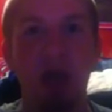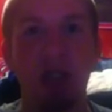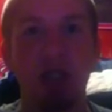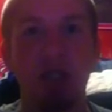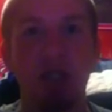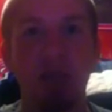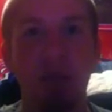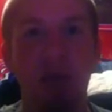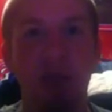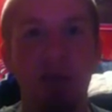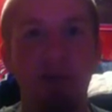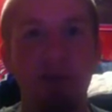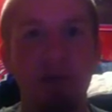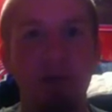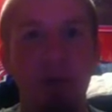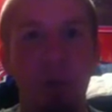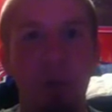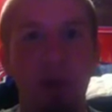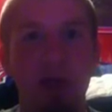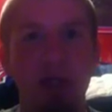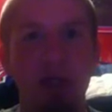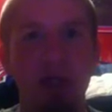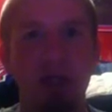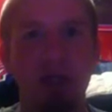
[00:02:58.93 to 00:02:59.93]
Do you have any
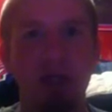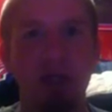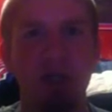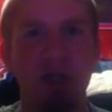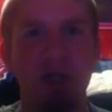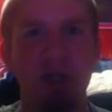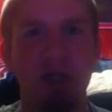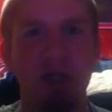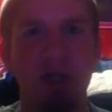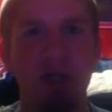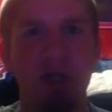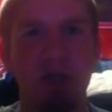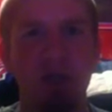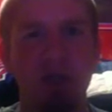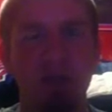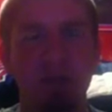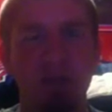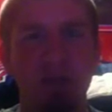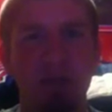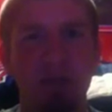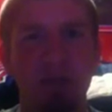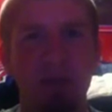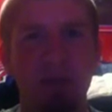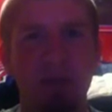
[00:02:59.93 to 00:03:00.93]
questions or concerns,
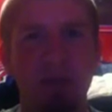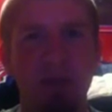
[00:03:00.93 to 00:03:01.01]
Mr.